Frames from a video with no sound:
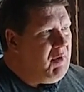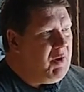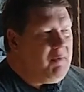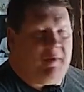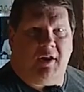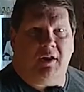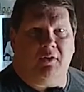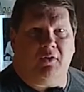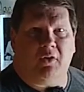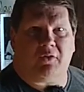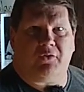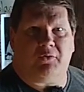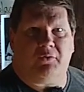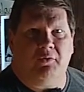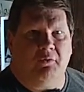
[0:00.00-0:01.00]
maybe he
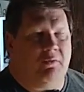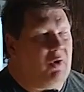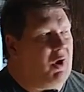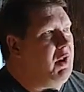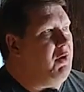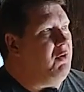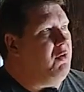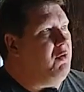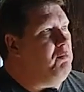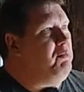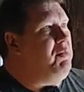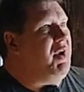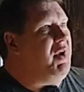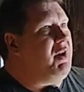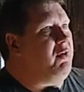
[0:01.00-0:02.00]
looks, I don't know,
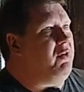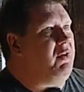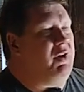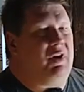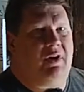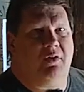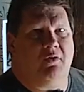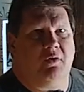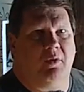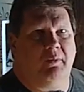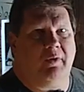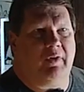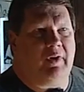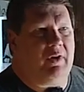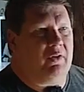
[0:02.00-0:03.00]
better than he
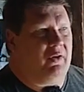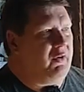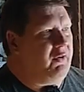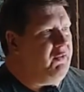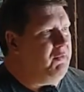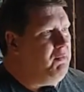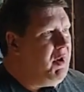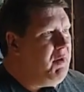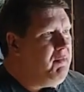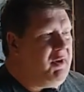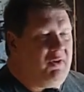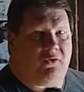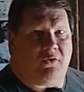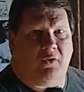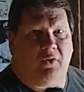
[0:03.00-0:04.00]
normally looks.
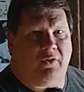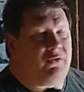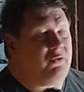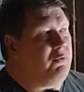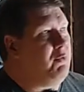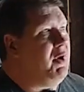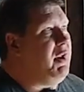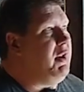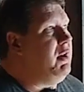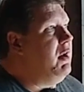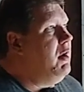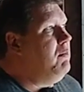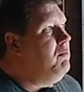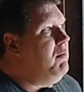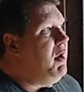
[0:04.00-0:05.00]
Maybe he's lost weight.
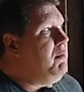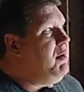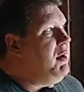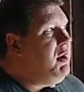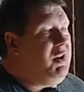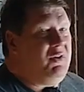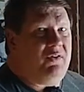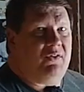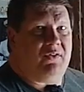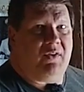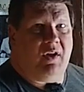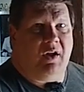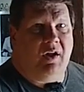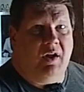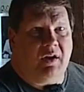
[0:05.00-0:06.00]
Maybe he's
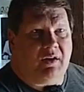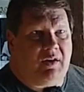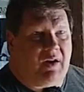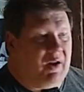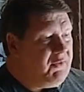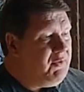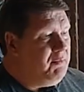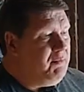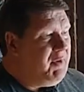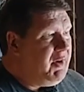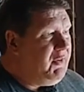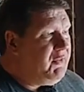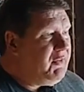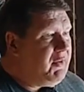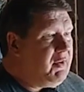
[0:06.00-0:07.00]
got some
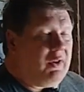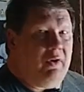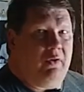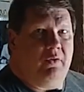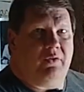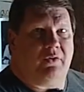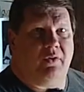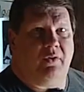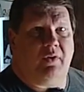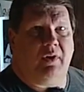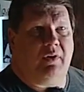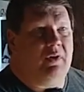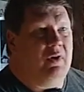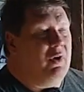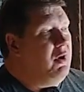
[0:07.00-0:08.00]
nice clothes
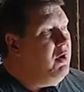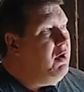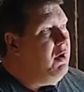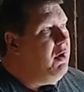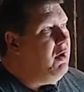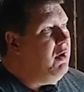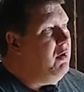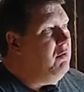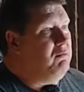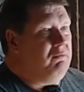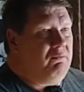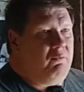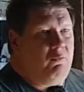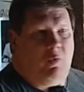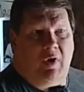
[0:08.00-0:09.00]
on,
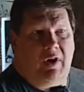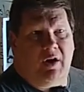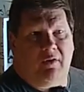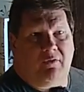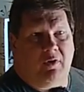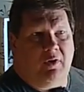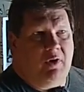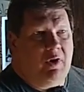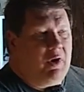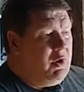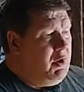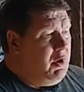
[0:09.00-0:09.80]
whatever.